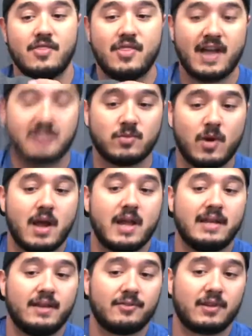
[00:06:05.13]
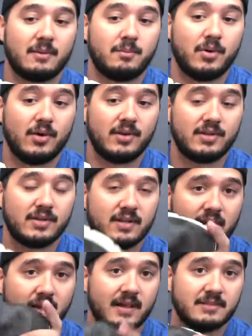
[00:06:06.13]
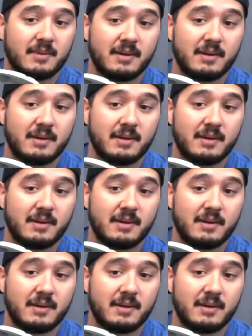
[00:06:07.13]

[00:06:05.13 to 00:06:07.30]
that's why I definitely put as